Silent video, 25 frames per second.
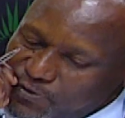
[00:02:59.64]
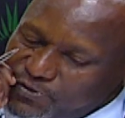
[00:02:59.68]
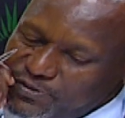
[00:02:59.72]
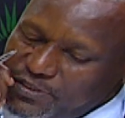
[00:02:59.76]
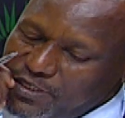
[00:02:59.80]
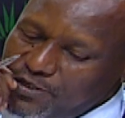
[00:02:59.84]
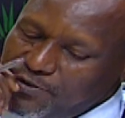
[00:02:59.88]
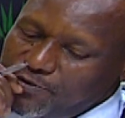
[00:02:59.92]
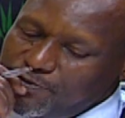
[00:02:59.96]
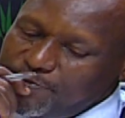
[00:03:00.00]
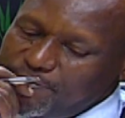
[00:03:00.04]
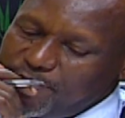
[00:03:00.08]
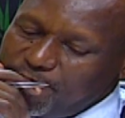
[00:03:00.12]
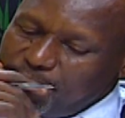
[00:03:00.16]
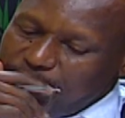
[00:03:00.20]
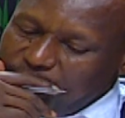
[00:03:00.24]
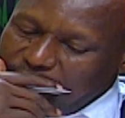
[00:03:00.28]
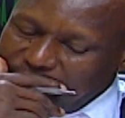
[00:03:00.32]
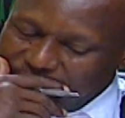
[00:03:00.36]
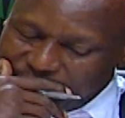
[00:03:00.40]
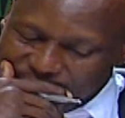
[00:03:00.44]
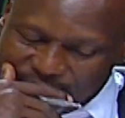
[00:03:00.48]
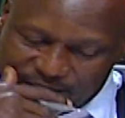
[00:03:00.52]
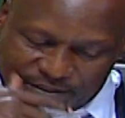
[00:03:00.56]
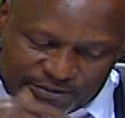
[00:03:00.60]
You said you've been
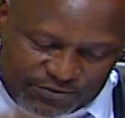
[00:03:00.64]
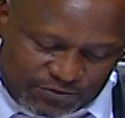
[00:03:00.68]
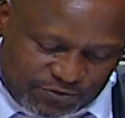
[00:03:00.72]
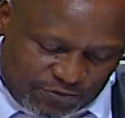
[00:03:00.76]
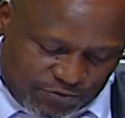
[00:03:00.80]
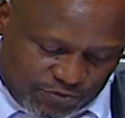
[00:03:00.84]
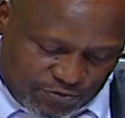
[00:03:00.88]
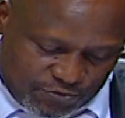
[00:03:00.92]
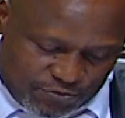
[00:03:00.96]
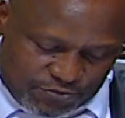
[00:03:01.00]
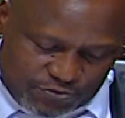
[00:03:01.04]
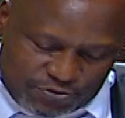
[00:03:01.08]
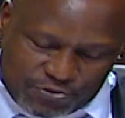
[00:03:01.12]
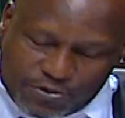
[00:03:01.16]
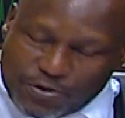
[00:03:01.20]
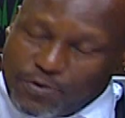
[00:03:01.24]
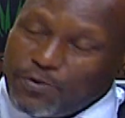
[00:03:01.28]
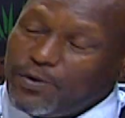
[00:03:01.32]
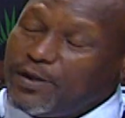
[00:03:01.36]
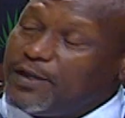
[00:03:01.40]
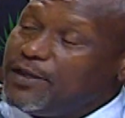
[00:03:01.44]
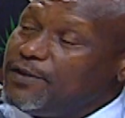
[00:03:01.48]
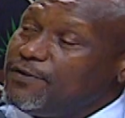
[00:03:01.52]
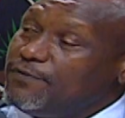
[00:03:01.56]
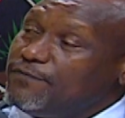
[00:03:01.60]
married to your
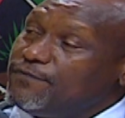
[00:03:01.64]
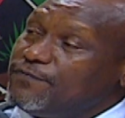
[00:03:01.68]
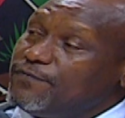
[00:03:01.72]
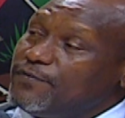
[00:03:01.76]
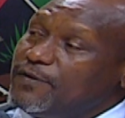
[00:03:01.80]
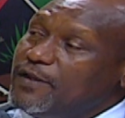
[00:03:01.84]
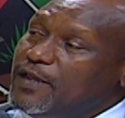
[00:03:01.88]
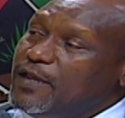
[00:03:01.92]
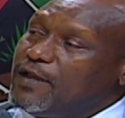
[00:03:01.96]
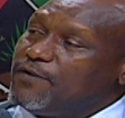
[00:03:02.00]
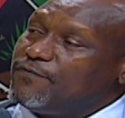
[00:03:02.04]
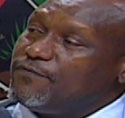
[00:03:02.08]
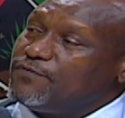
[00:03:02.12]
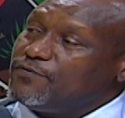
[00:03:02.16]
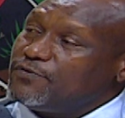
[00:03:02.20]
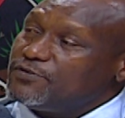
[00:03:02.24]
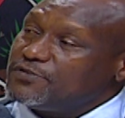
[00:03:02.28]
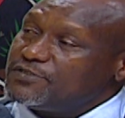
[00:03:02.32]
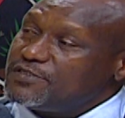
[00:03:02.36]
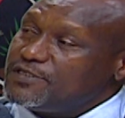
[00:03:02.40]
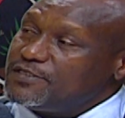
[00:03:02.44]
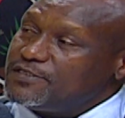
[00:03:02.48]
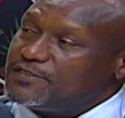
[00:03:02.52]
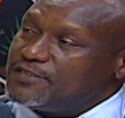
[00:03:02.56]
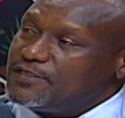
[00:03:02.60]
wife, Leah, for
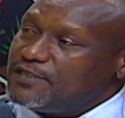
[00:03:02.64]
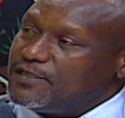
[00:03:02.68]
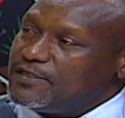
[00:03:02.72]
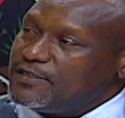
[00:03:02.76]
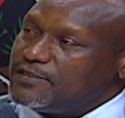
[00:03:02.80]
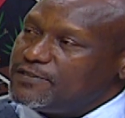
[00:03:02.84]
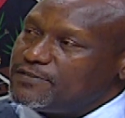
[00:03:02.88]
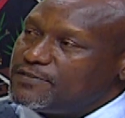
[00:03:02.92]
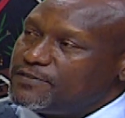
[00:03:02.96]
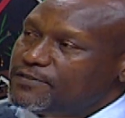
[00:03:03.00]
6 years.